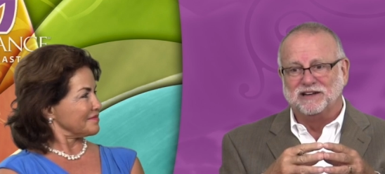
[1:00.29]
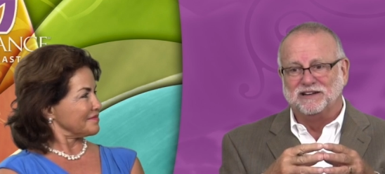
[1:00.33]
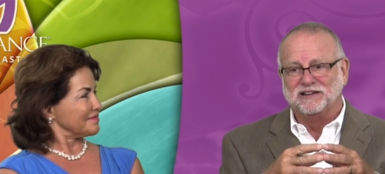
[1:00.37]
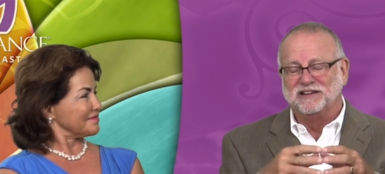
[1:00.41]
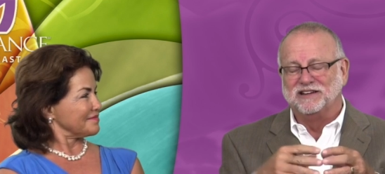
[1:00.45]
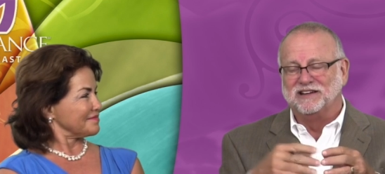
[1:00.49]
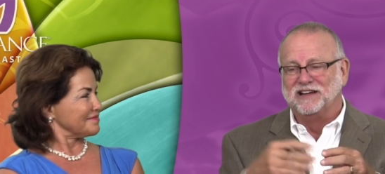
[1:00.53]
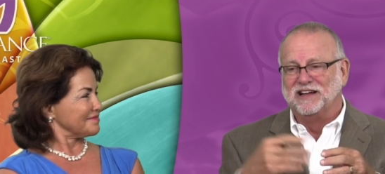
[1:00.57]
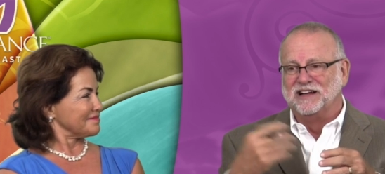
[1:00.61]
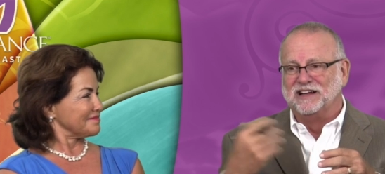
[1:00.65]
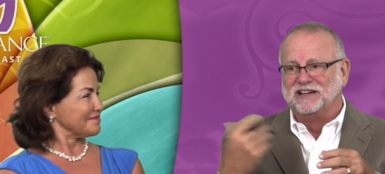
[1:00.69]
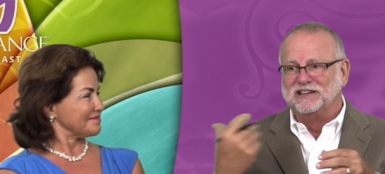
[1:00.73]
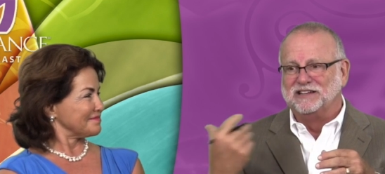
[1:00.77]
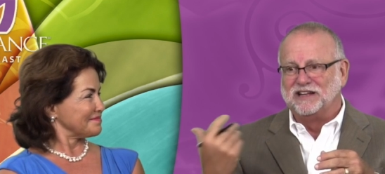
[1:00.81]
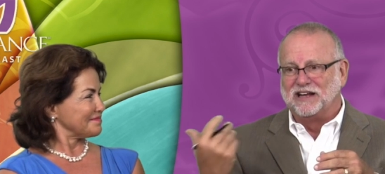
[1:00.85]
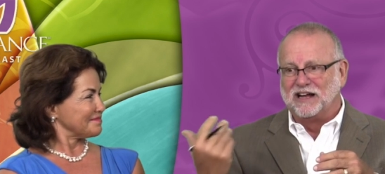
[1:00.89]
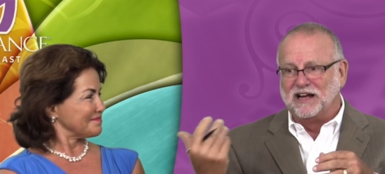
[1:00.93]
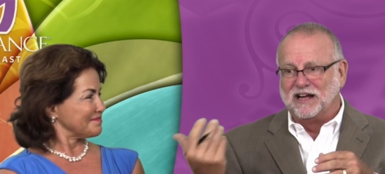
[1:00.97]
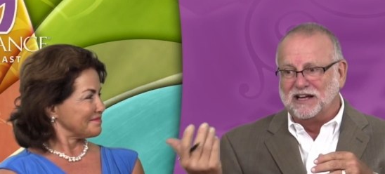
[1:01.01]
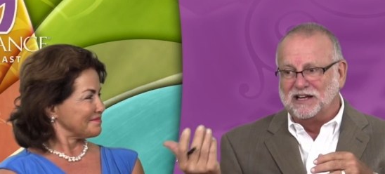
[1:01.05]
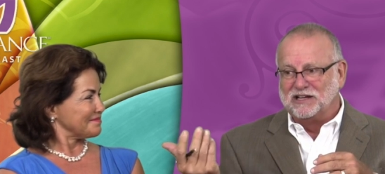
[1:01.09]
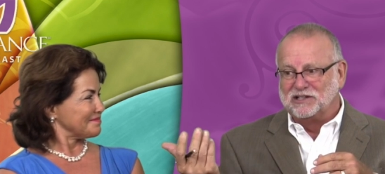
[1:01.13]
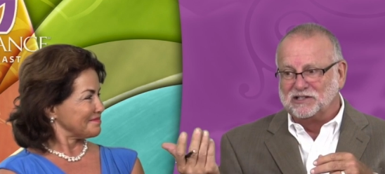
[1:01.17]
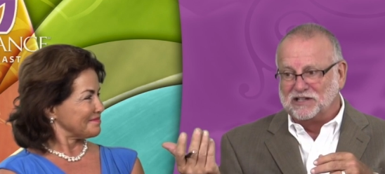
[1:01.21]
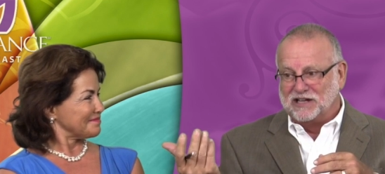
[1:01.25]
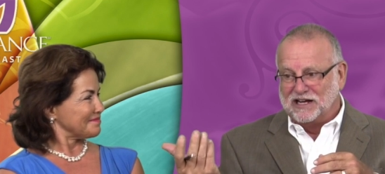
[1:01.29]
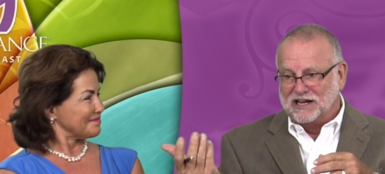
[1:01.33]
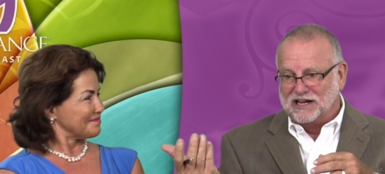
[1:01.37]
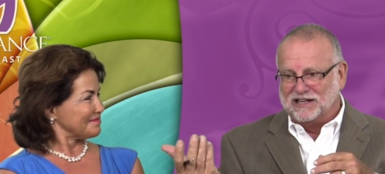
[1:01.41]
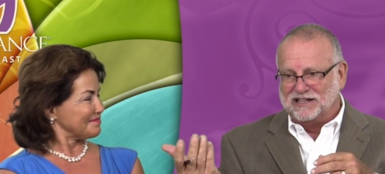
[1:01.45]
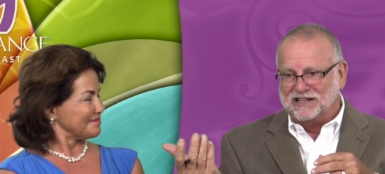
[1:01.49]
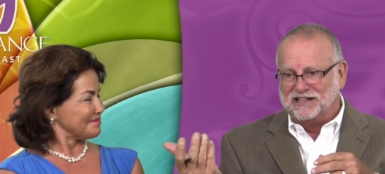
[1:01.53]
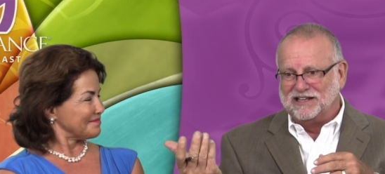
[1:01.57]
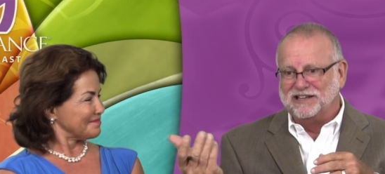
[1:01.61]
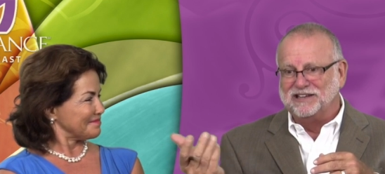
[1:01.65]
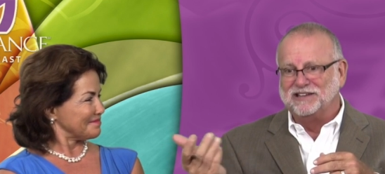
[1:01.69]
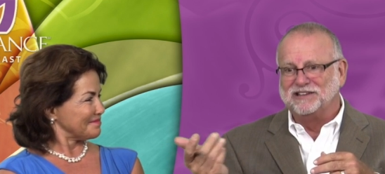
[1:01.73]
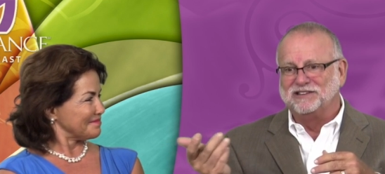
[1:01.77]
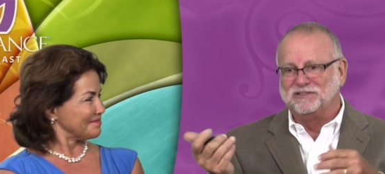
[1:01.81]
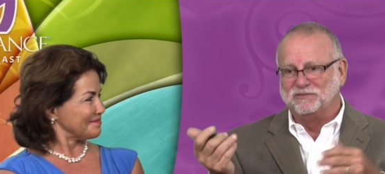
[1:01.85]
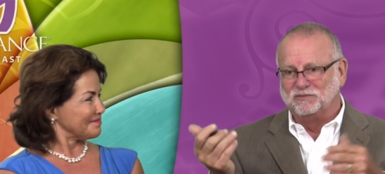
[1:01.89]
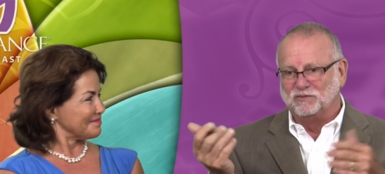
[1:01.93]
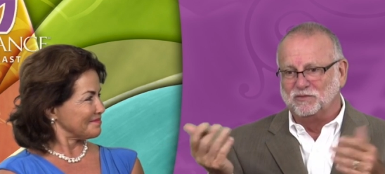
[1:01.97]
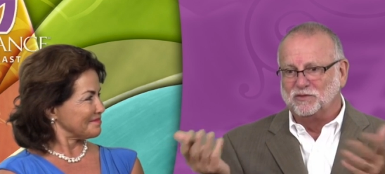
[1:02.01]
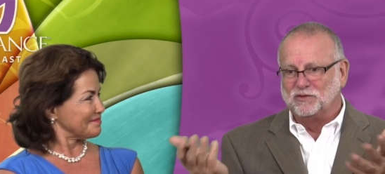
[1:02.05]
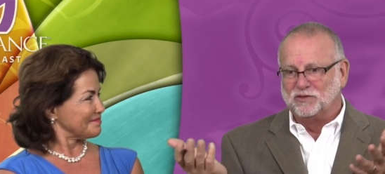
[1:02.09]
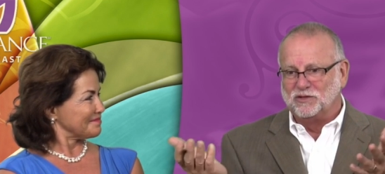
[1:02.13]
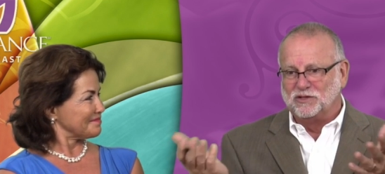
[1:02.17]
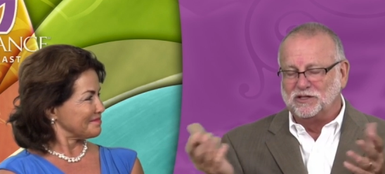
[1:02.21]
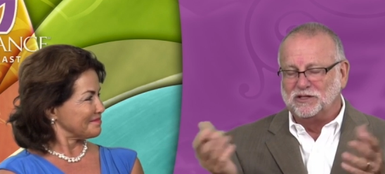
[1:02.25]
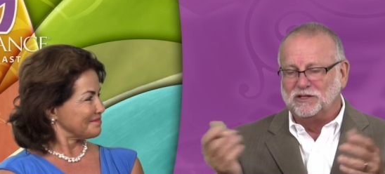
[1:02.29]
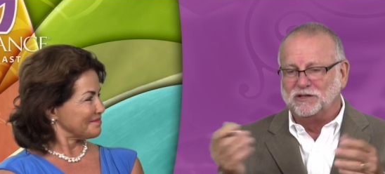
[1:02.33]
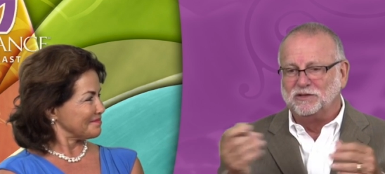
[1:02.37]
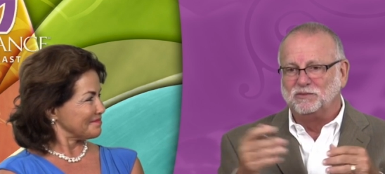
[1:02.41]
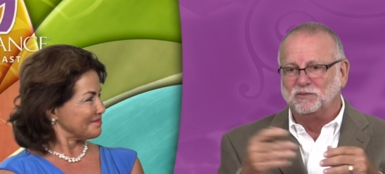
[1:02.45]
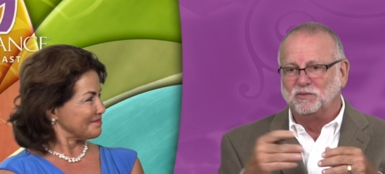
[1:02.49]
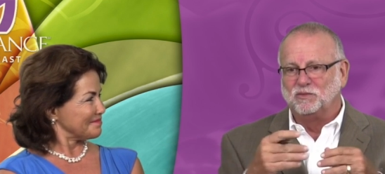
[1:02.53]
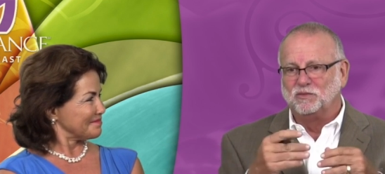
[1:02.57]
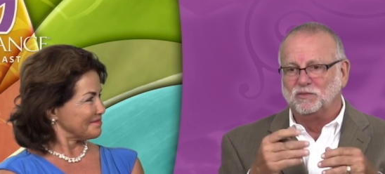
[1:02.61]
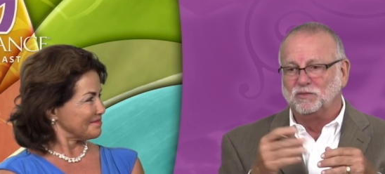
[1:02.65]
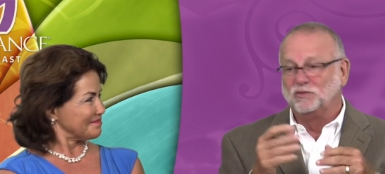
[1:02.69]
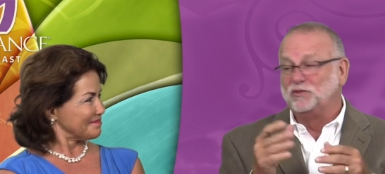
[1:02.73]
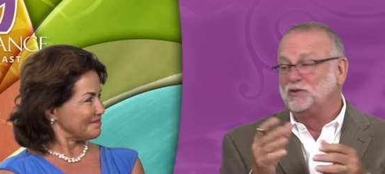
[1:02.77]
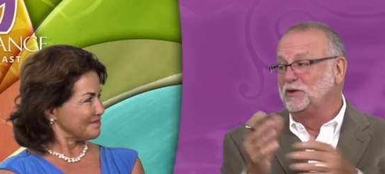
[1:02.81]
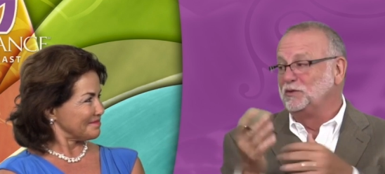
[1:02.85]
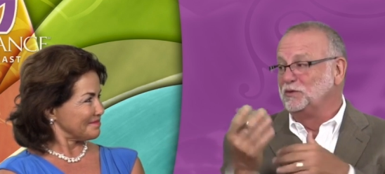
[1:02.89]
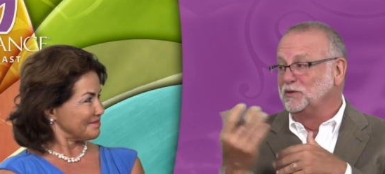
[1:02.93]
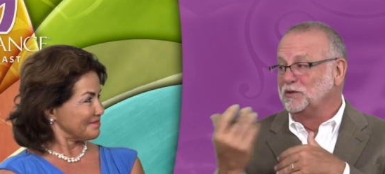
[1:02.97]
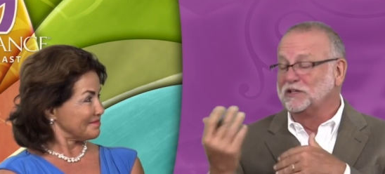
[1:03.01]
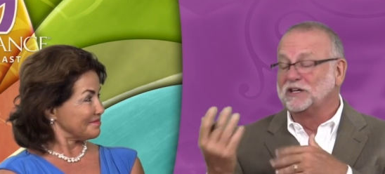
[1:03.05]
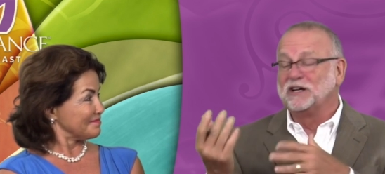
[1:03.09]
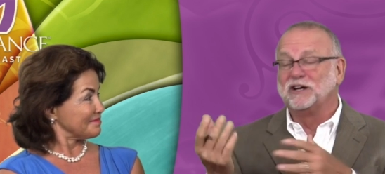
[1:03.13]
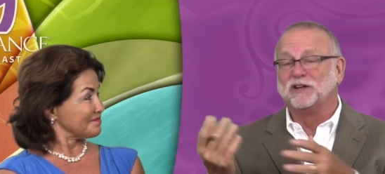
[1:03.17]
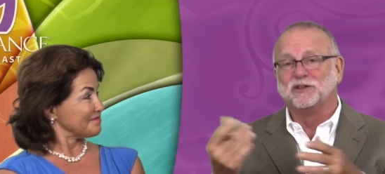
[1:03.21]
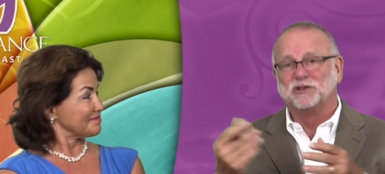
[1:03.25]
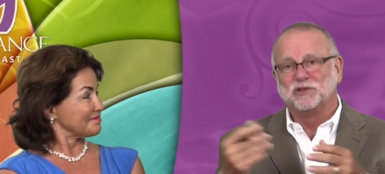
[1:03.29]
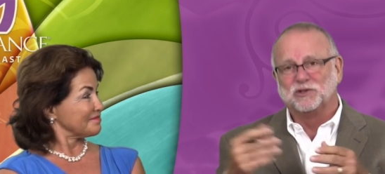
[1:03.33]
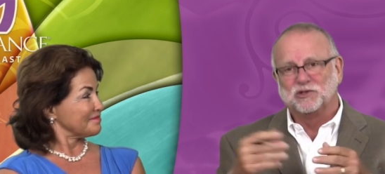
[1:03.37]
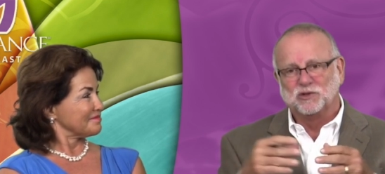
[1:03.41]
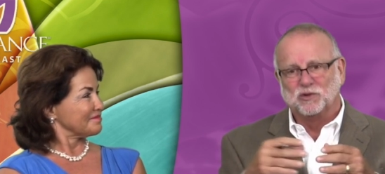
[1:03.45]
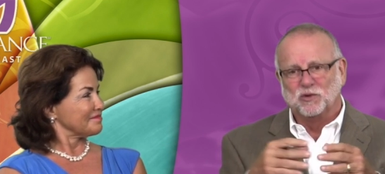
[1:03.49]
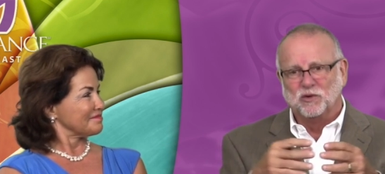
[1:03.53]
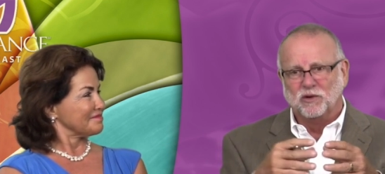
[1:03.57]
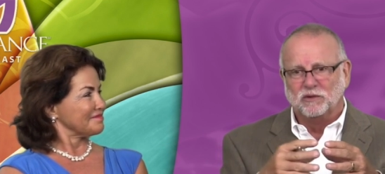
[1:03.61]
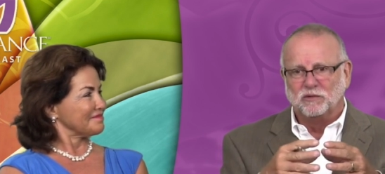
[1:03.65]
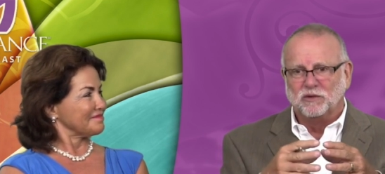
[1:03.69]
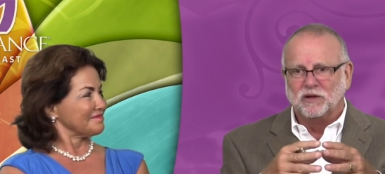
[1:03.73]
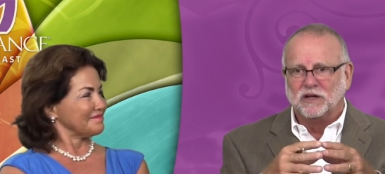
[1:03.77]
Speaker 1: it. And then I asked Kathy, and she she will tell the story.